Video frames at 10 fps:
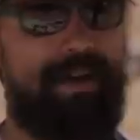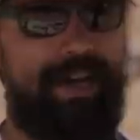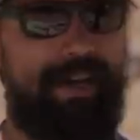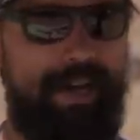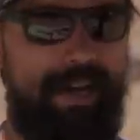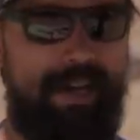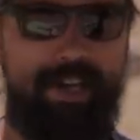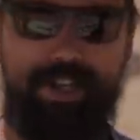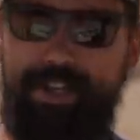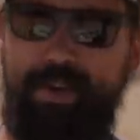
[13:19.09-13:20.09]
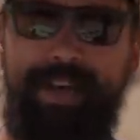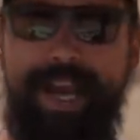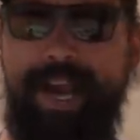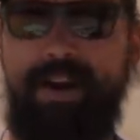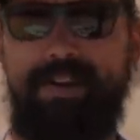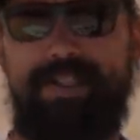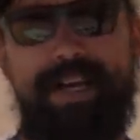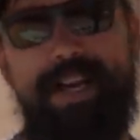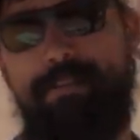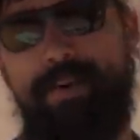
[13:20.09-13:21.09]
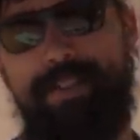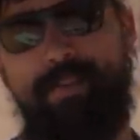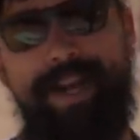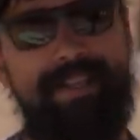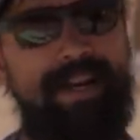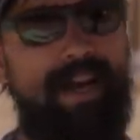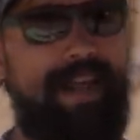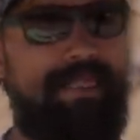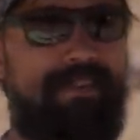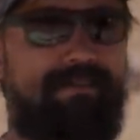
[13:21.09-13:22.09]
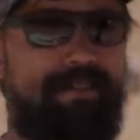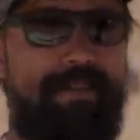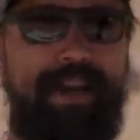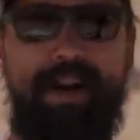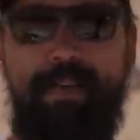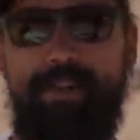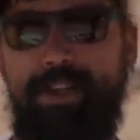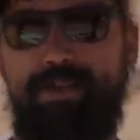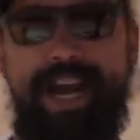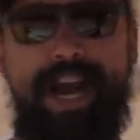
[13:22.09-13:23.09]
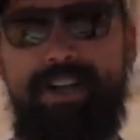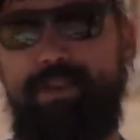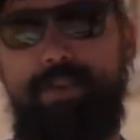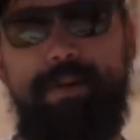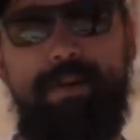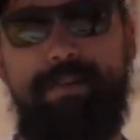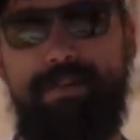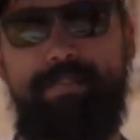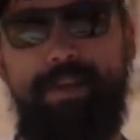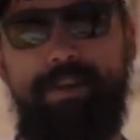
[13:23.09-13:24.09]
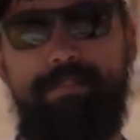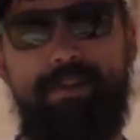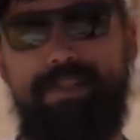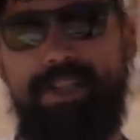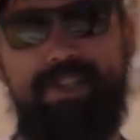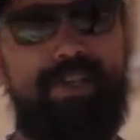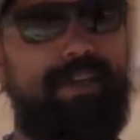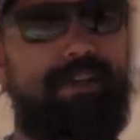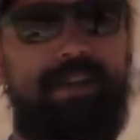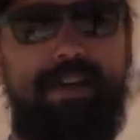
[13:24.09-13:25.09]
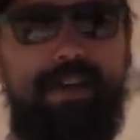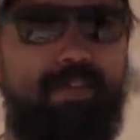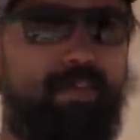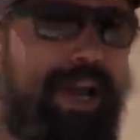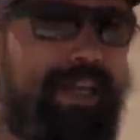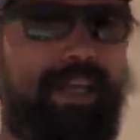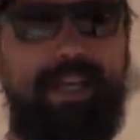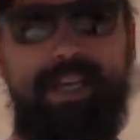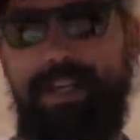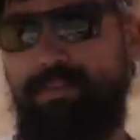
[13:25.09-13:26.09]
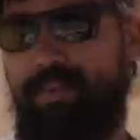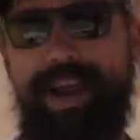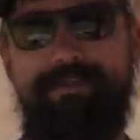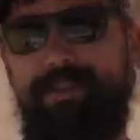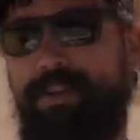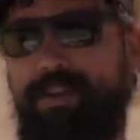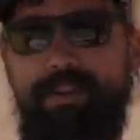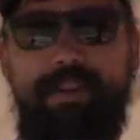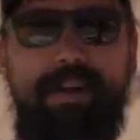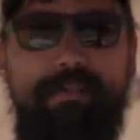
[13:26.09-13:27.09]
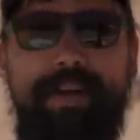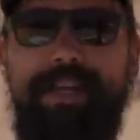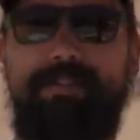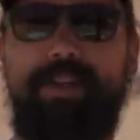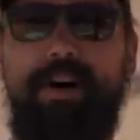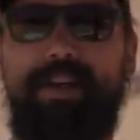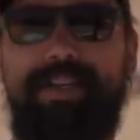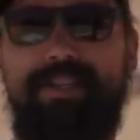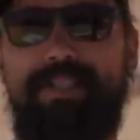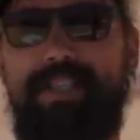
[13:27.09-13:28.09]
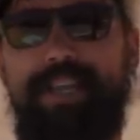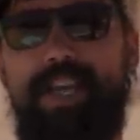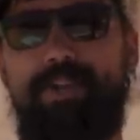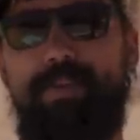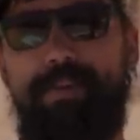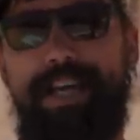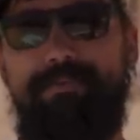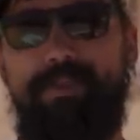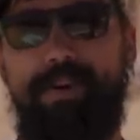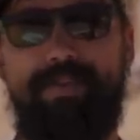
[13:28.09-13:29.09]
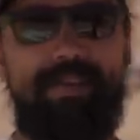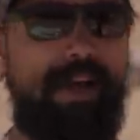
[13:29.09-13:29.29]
my Shorty AR set up with the red dot, and then from there I would use actual purpose-built precision recce rifle medium to long distance engagement platforms.